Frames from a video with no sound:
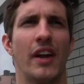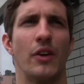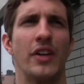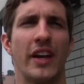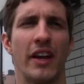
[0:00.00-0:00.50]

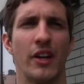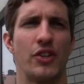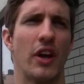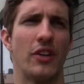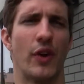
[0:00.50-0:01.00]
take it in
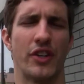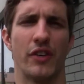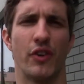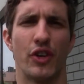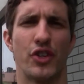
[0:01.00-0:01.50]
a direction
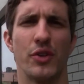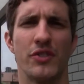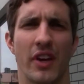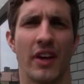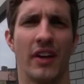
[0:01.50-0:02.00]
of your
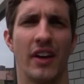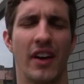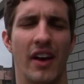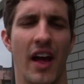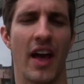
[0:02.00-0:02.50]
choosing,
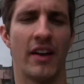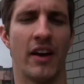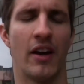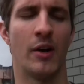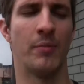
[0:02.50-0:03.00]
and
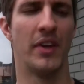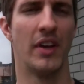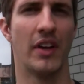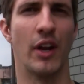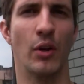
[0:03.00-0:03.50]

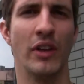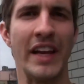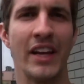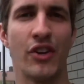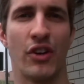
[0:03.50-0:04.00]

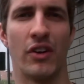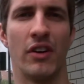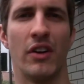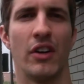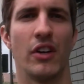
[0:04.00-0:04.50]
lead
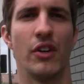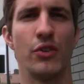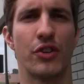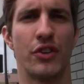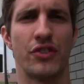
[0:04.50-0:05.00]
your
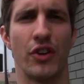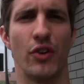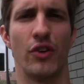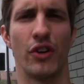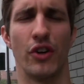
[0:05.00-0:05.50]
users,
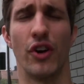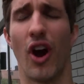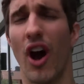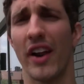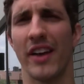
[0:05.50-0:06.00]
your
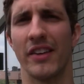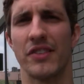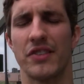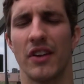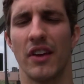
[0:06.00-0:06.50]

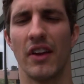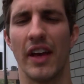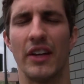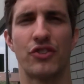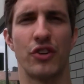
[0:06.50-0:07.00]
audience
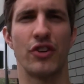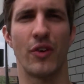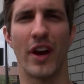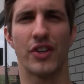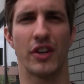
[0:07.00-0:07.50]
in a certain
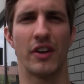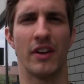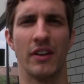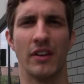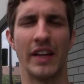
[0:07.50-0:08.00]
direction,
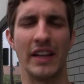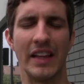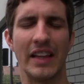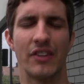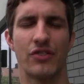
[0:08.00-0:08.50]
and
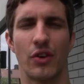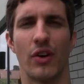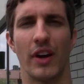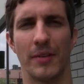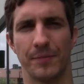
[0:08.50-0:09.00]
lead the
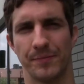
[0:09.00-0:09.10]
story.